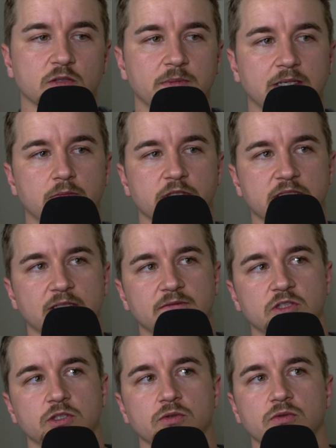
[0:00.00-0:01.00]
be able to give
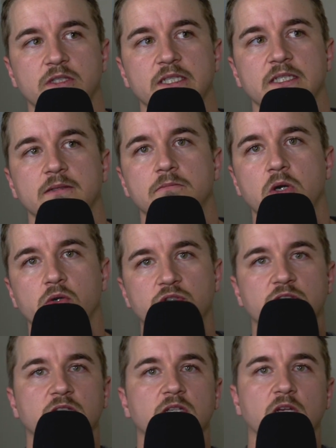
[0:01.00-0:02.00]
you the
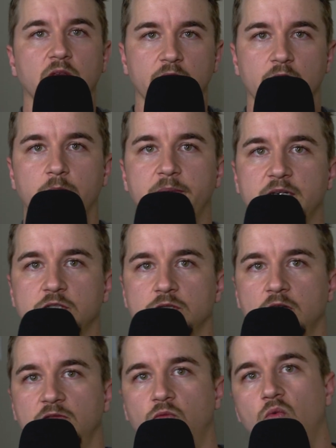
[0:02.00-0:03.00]
most clear picture
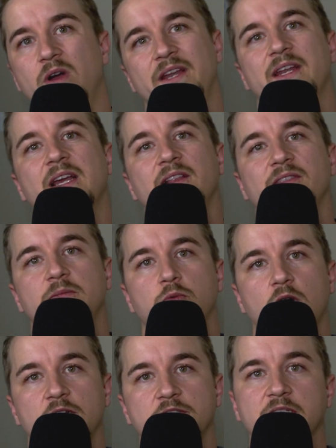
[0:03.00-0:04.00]
of what the
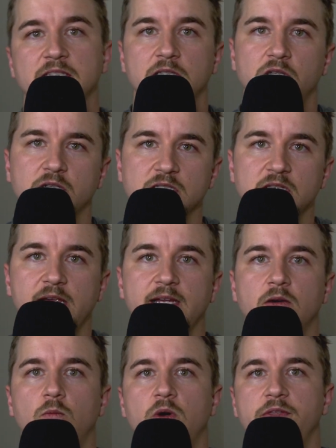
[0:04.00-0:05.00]
process looks like,
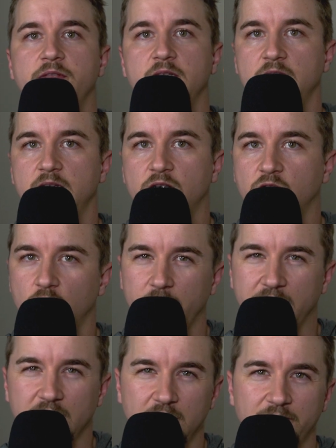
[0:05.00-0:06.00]
what the
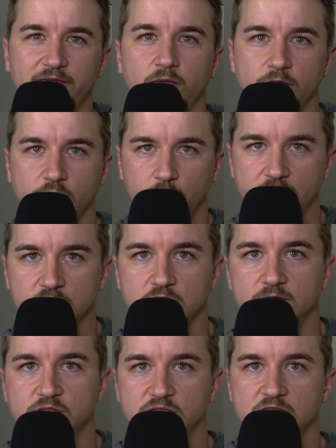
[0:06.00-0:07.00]
curriculum for career
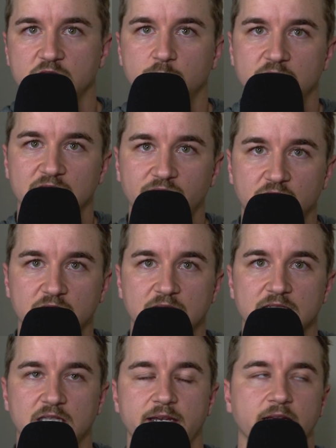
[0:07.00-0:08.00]
services specifically
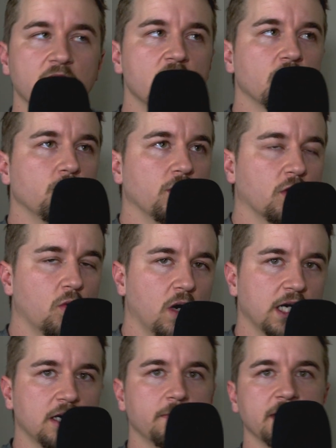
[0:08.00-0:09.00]
is like,
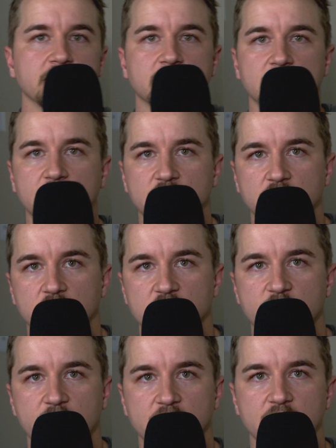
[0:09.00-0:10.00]
requirements, things you're
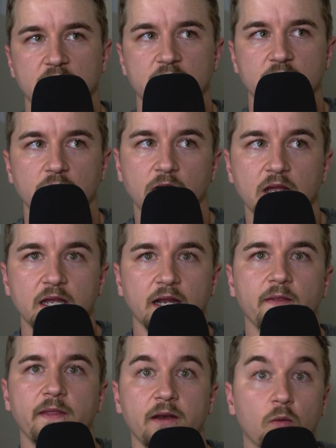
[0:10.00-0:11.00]
expected to do,
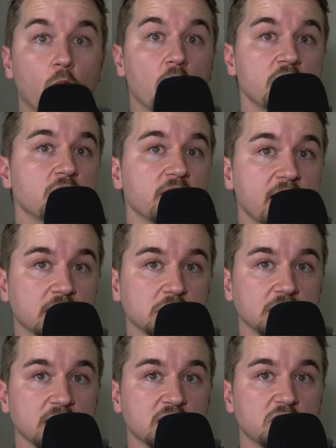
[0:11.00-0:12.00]
and then what you can
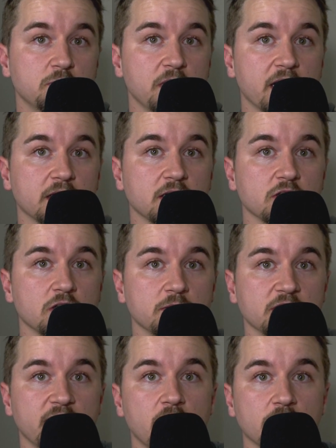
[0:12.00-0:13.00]
actually expect in terms
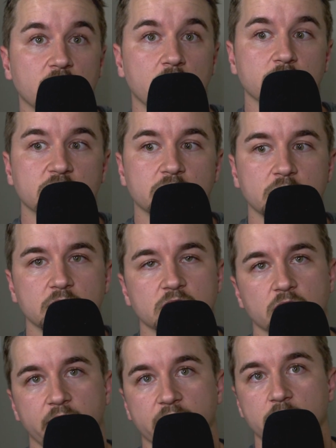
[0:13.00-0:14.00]
of outcomes.
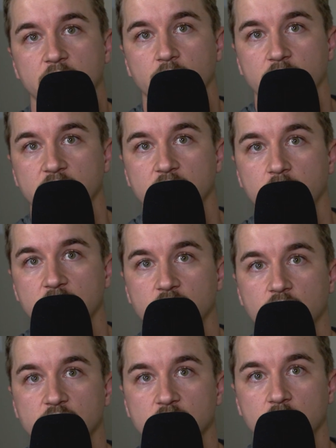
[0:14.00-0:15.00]
So that can be a really good
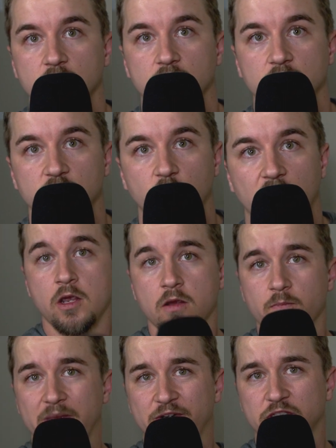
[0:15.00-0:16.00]
resource to go to as well.
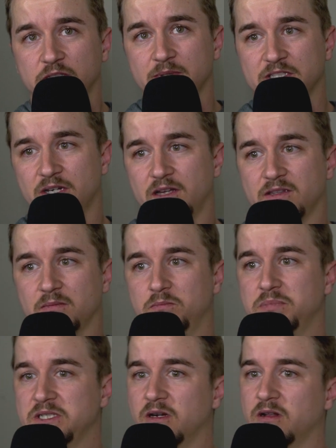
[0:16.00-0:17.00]
Mentorship is not the
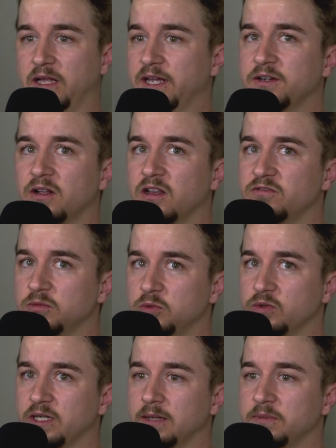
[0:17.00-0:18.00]
be-all, end-all of the
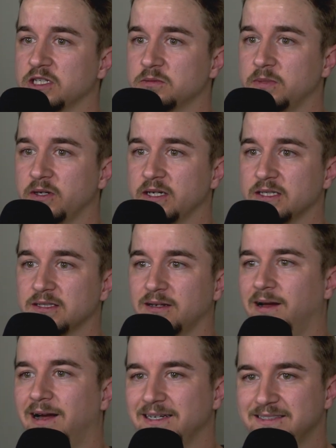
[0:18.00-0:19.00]
bootcamp experience.
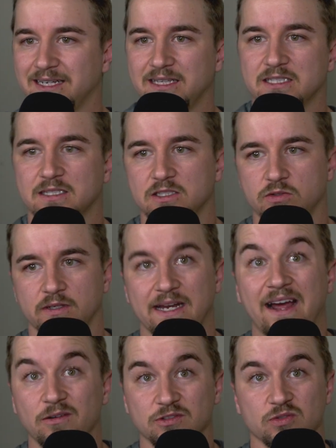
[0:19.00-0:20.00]
I say this because you can
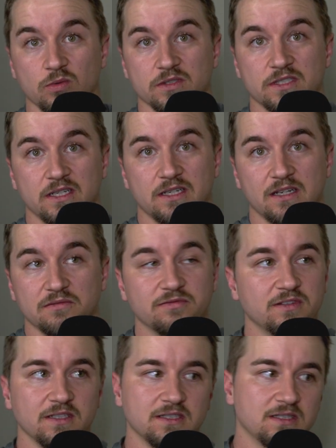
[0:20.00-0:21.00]
outsource it.
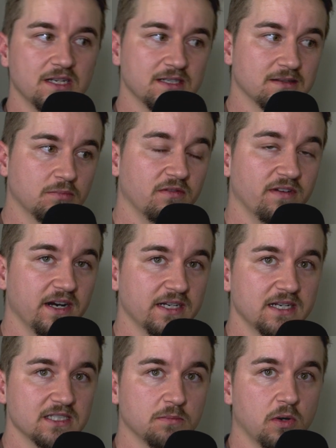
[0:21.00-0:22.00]
If it isn't
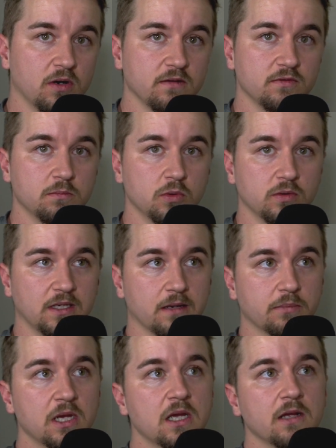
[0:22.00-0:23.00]
provided as a part of your
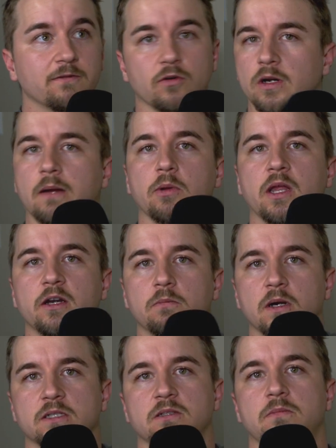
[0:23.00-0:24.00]
bootcamp, for a couple
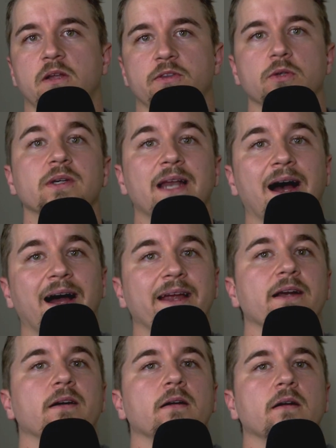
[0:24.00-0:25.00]
$100 a month, you can
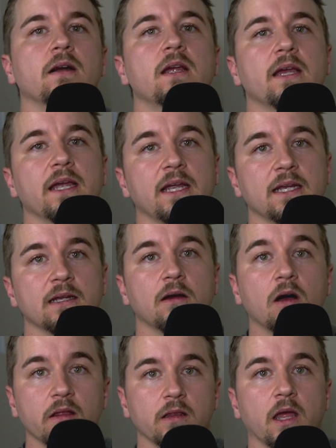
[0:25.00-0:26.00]
hire an
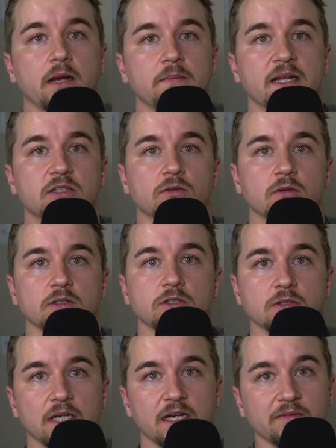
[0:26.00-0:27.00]
online mentor to
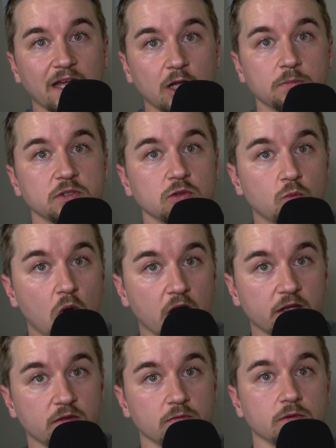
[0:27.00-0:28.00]
kind of help you
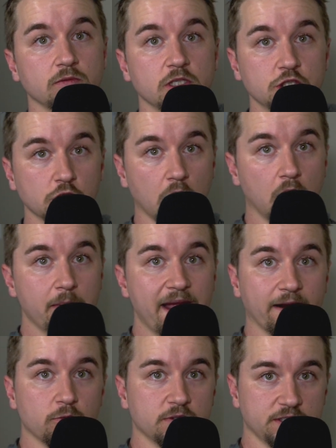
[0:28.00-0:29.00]
walk through the job
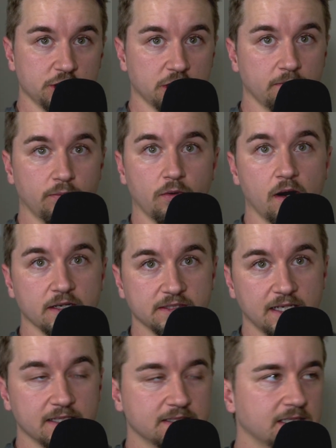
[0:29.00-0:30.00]
acquisition
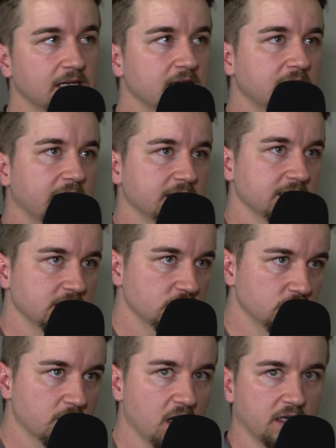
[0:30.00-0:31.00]
process and to
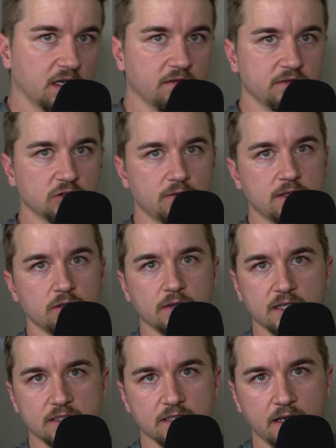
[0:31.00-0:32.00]
do mock interviews with you,
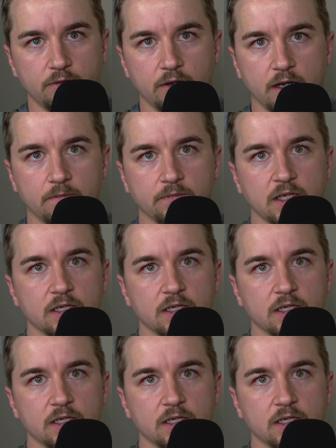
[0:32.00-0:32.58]
etc.